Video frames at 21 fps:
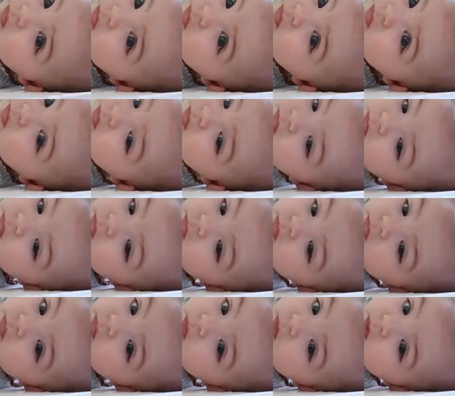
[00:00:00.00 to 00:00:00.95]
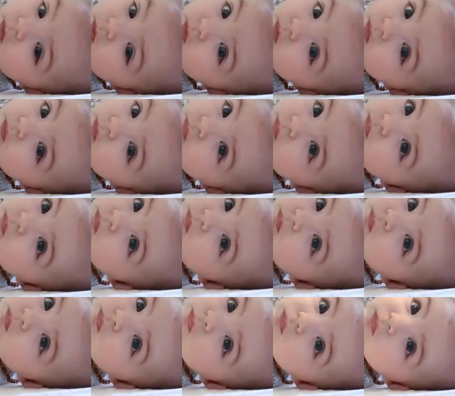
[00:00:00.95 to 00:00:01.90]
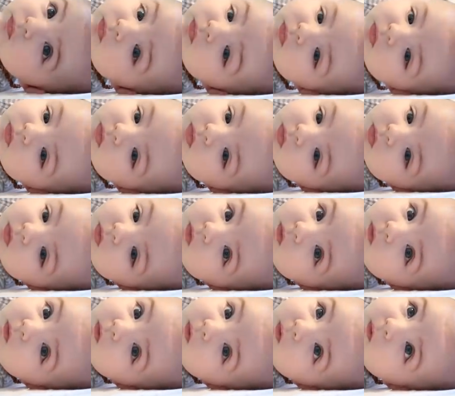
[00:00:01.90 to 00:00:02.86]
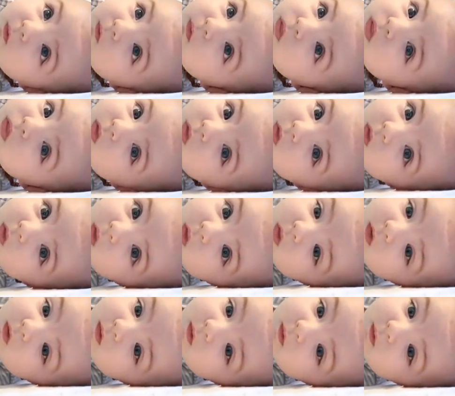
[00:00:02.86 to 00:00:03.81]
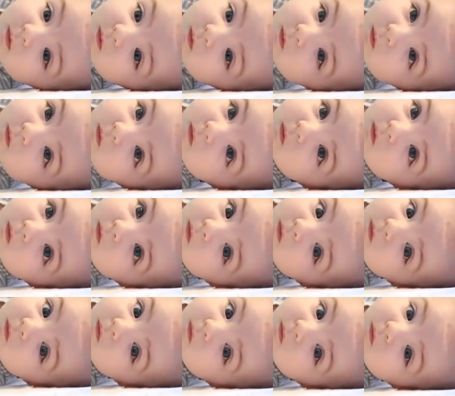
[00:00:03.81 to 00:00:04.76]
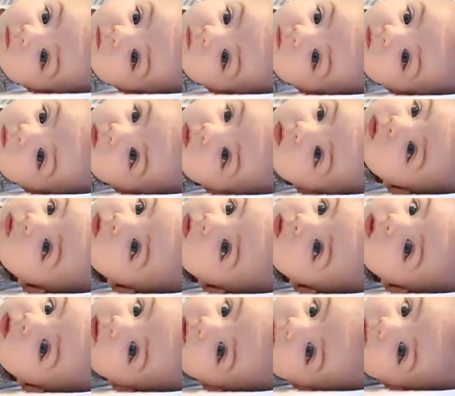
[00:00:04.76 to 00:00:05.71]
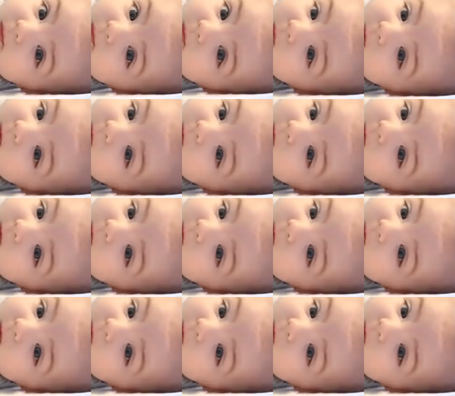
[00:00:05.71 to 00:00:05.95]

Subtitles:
[no speech]